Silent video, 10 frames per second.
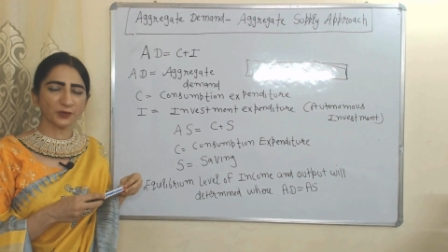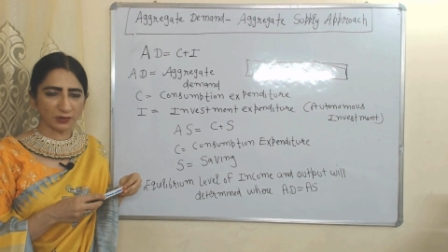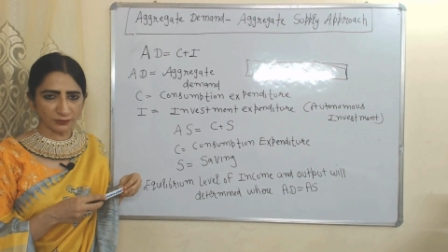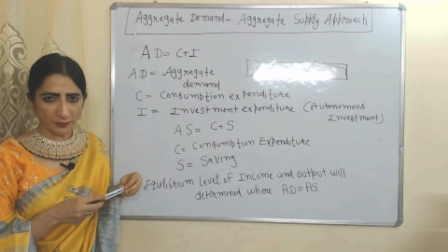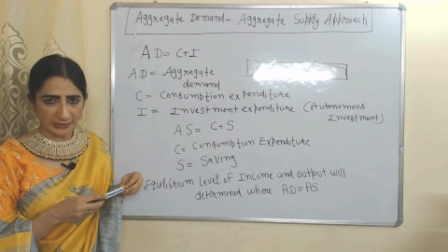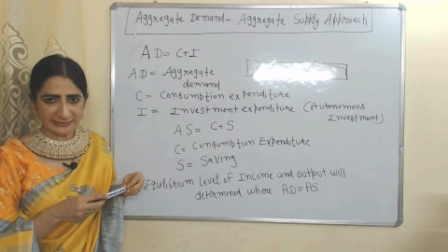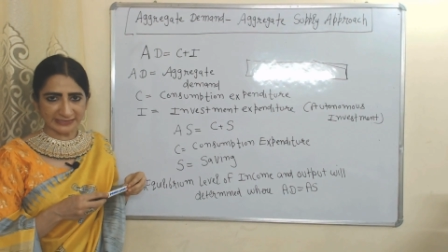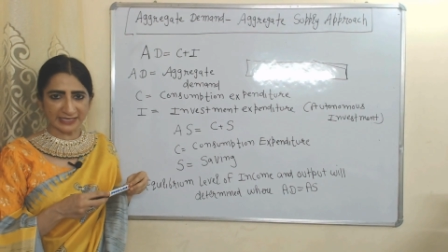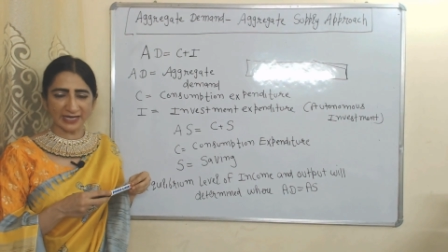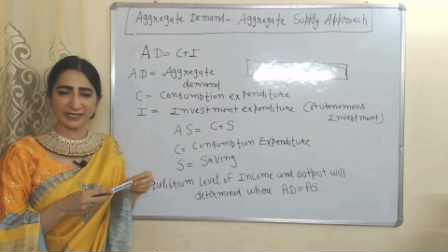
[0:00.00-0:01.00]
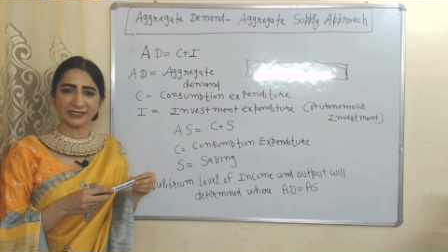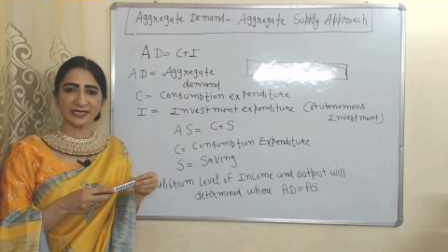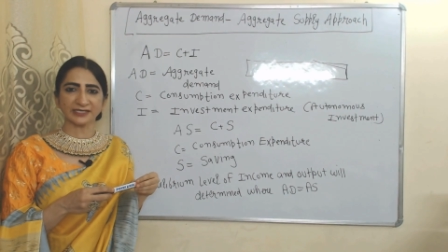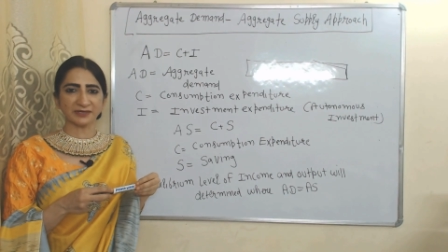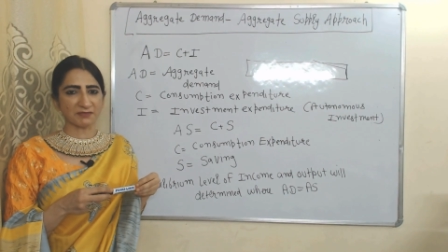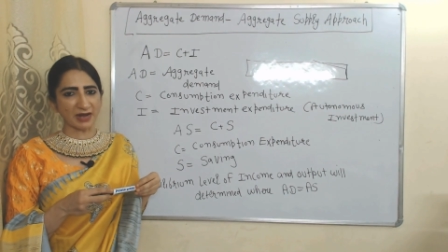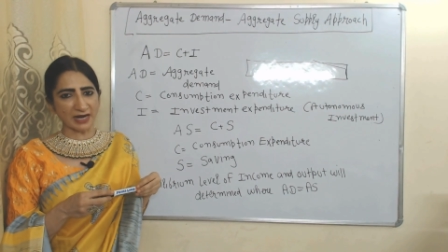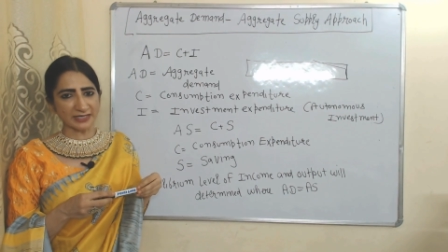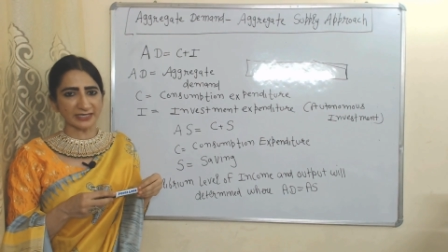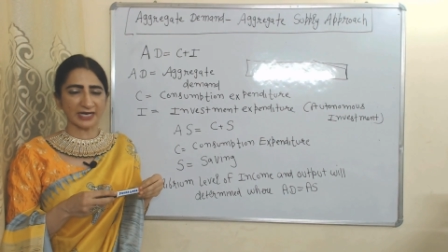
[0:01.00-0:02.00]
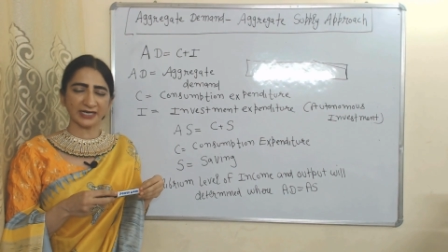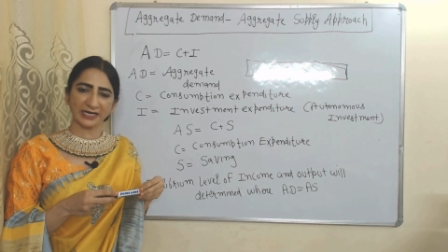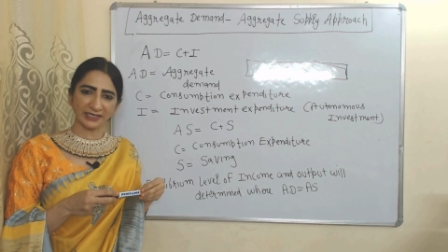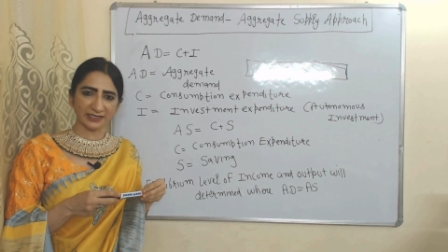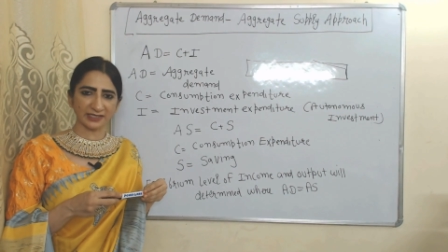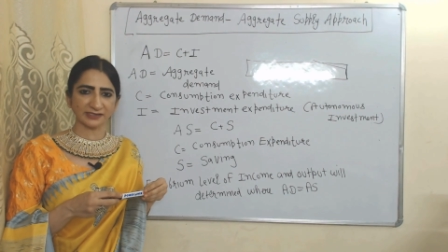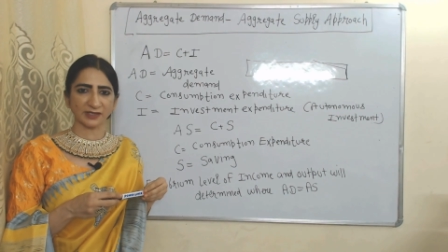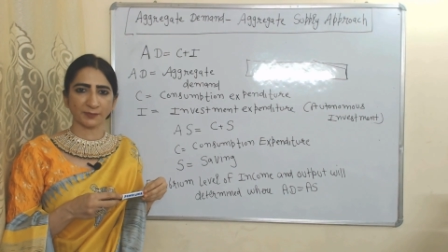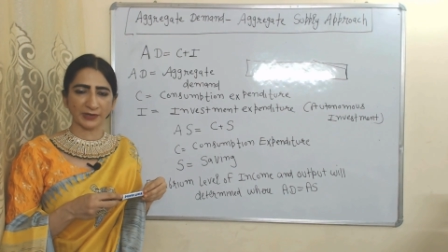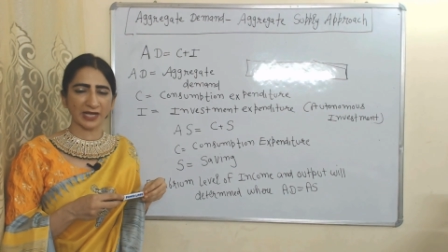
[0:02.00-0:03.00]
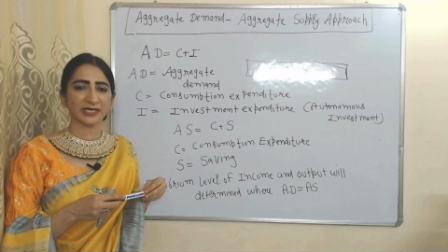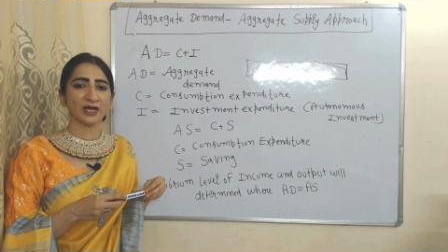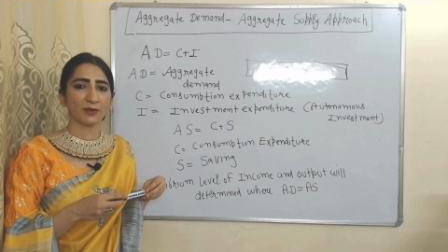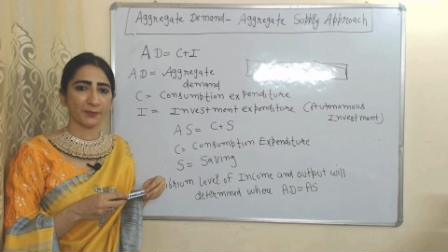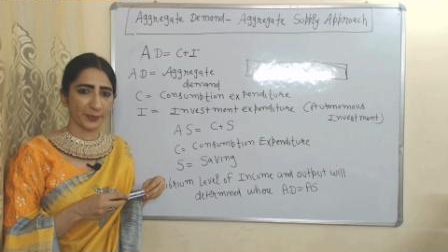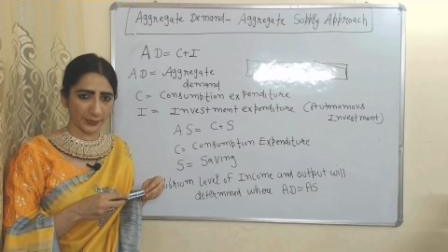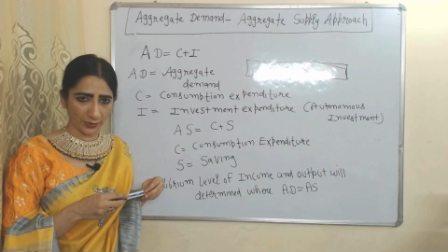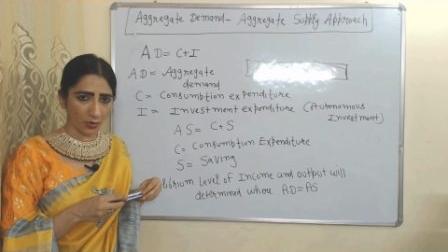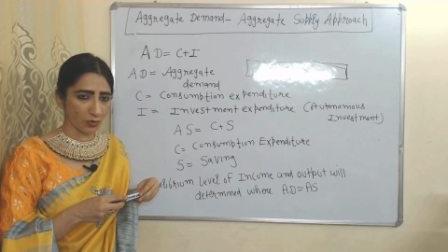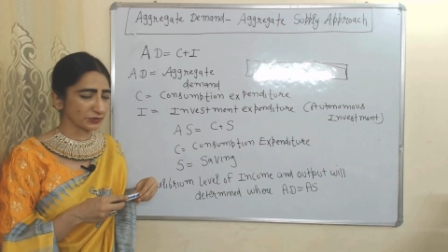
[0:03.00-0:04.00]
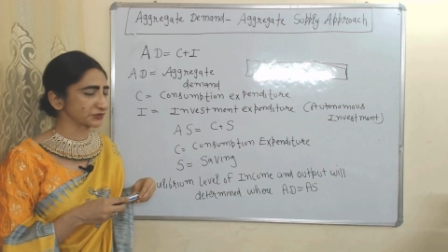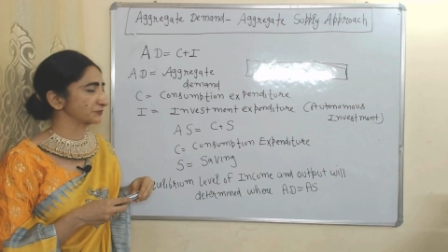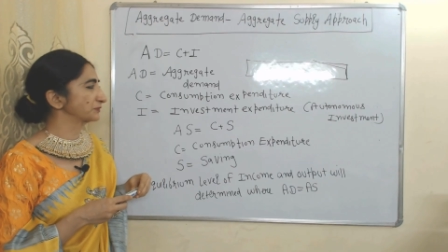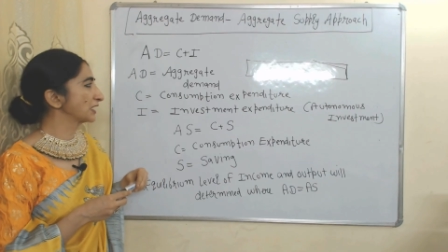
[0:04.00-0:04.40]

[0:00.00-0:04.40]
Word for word: all, we will see aggregate demand and aggregate supply approach.